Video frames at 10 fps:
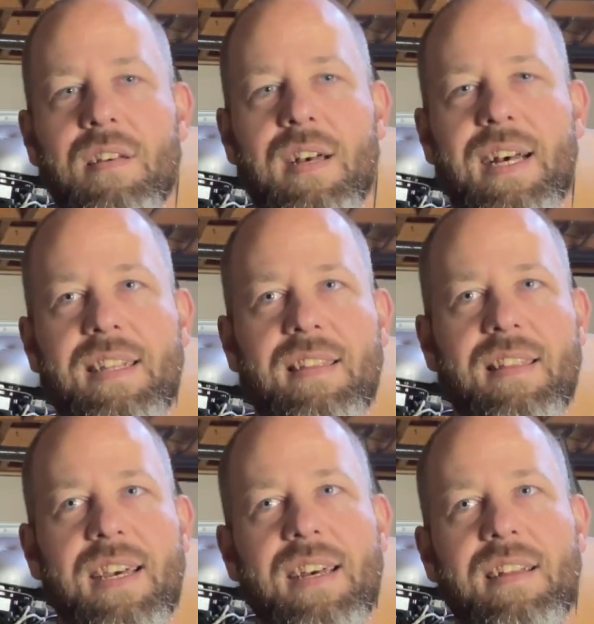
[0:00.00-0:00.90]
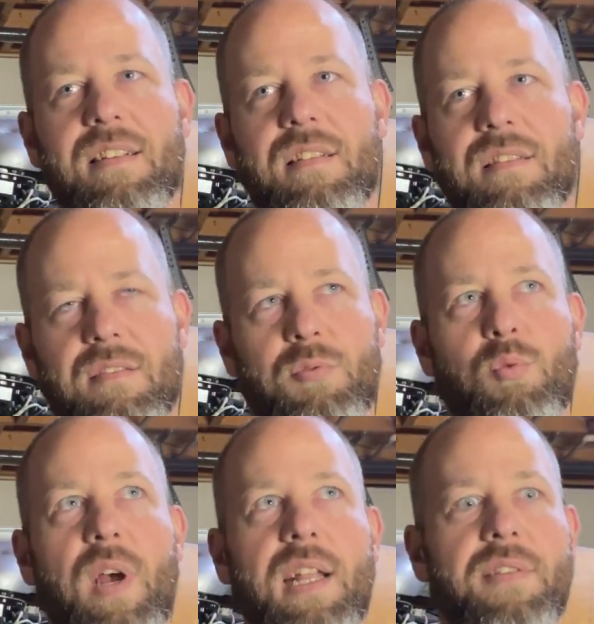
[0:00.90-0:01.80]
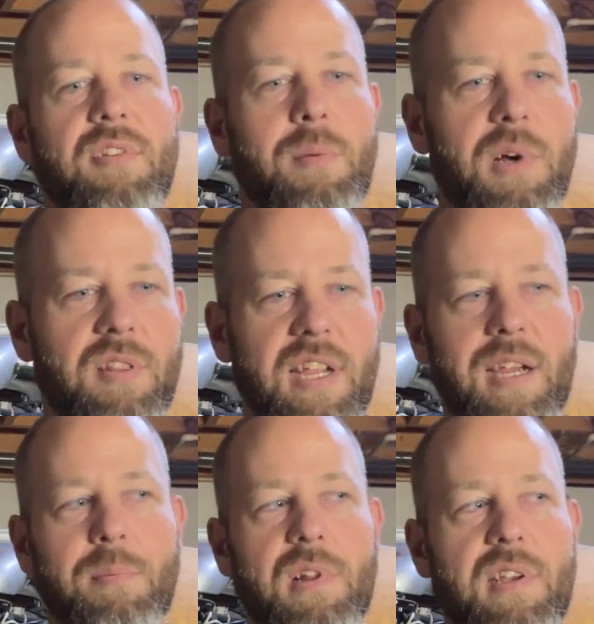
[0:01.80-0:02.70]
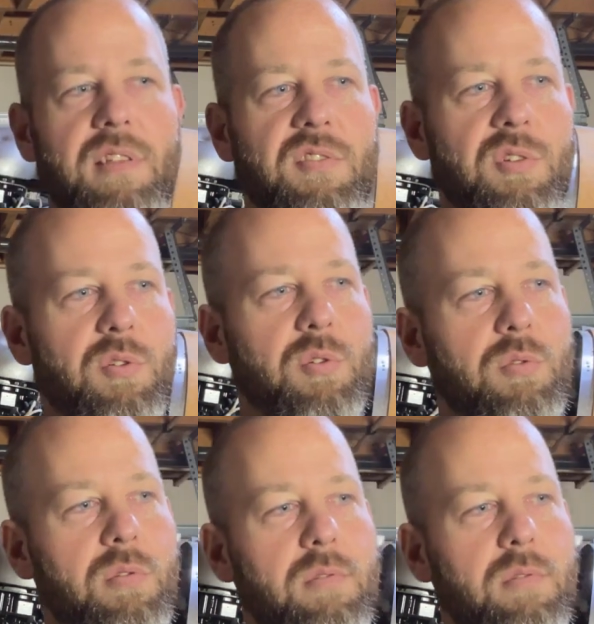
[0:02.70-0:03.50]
I did that right after I bought the airplane, so